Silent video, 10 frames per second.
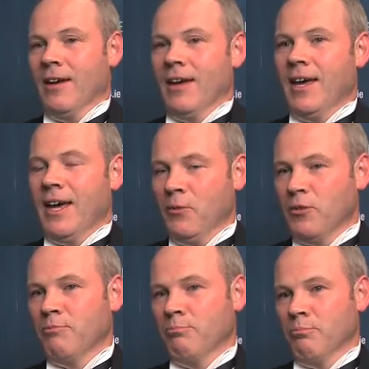uh, and it
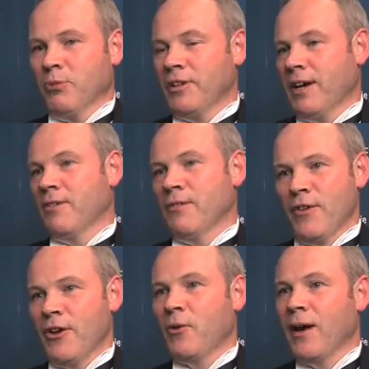was put together
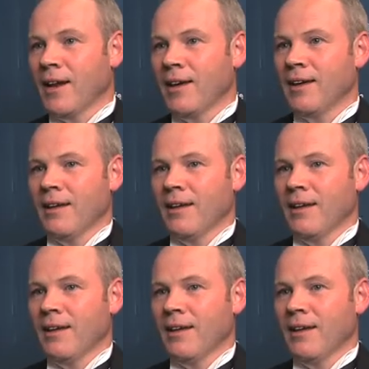very quickly,